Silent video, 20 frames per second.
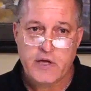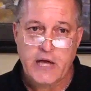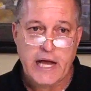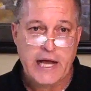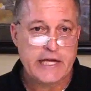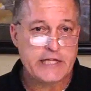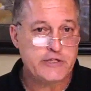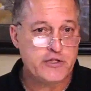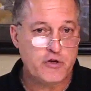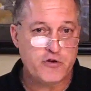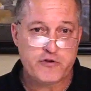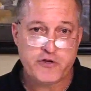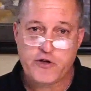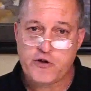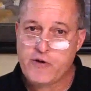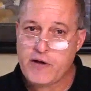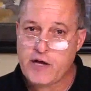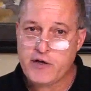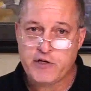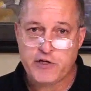I don't know
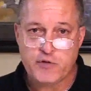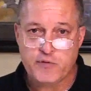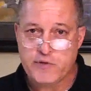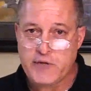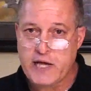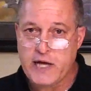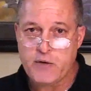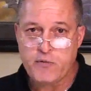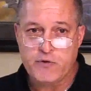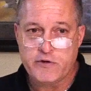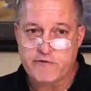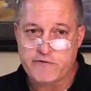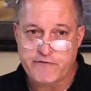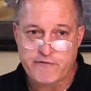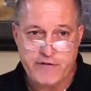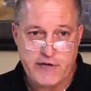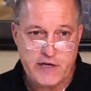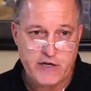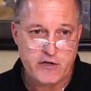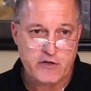how you and I would have
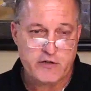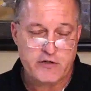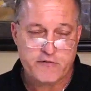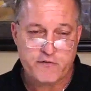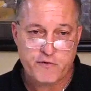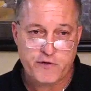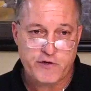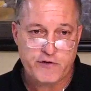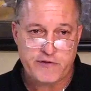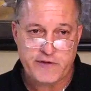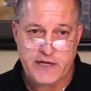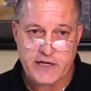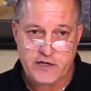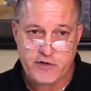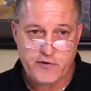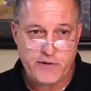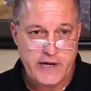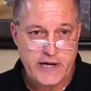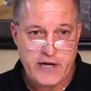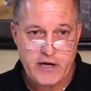fared if we were in that
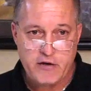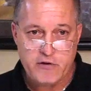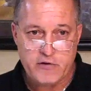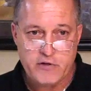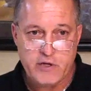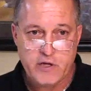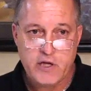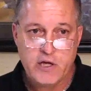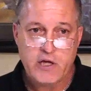crowd